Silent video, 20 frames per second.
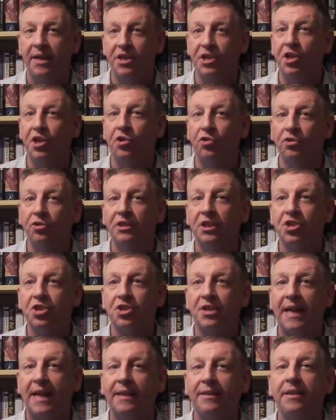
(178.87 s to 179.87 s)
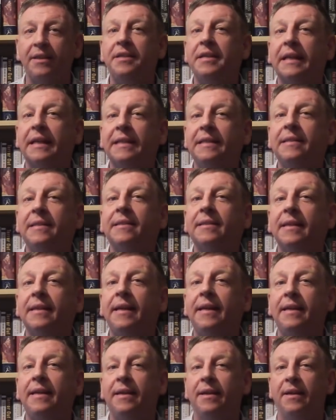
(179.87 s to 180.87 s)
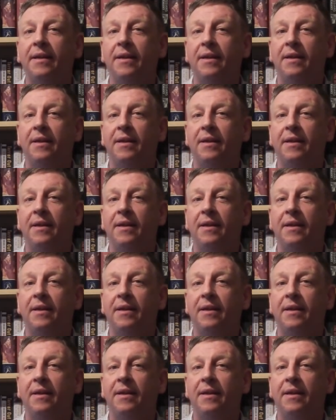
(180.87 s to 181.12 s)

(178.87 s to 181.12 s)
You're understanding. You can see